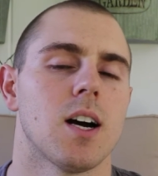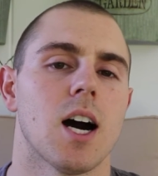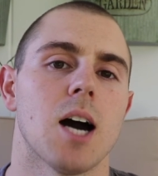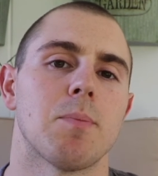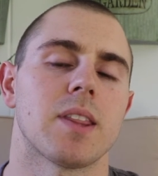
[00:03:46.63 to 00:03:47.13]

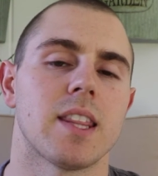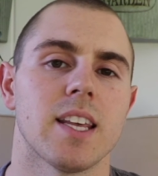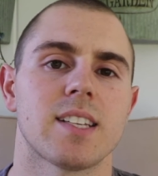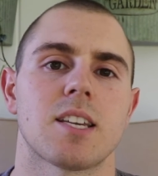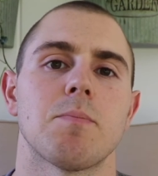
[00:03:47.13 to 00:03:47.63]
But
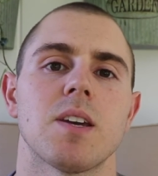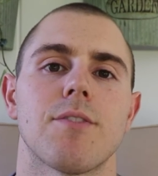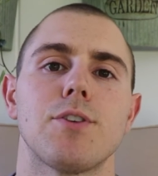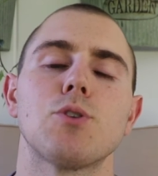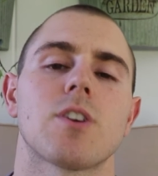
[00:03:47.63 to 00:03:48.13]
this could be a
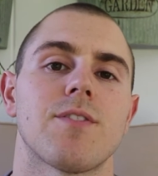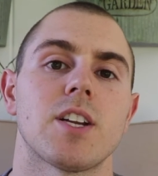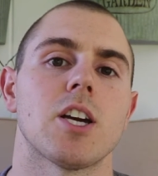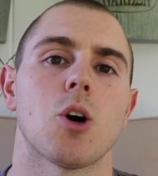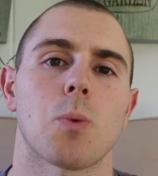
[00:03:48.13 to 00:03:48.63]
future
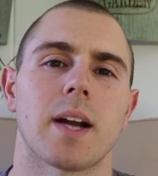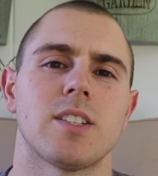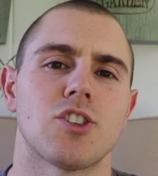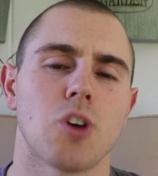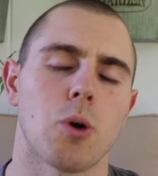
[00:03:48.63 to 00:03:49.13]
video where I
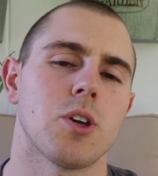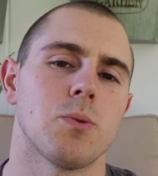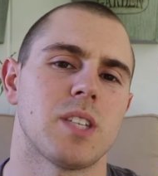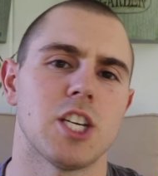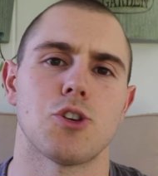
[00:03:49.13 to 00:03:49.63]
show
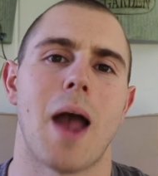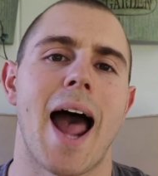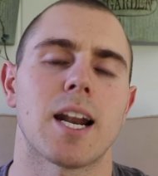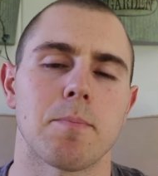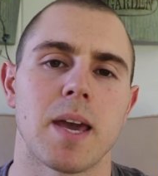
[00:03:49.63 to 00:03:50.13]
you and teach you
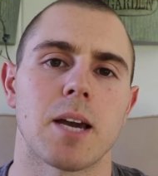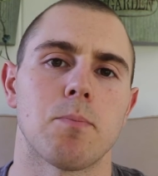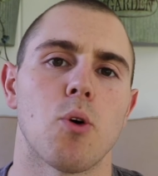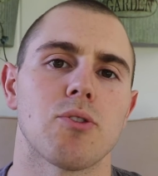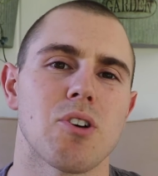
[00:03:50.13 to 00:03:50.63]
how to
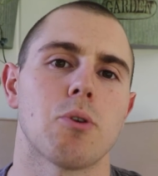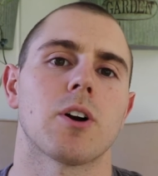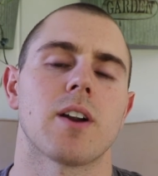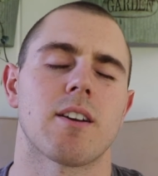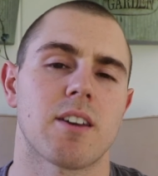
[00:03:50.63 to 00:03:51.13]
make both
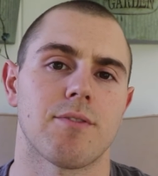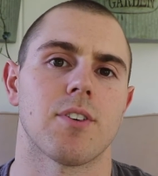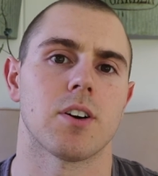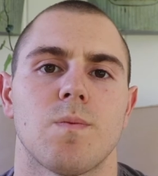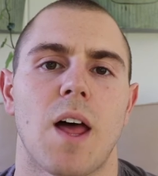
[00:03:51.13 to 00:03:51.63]
yogurt and kefir.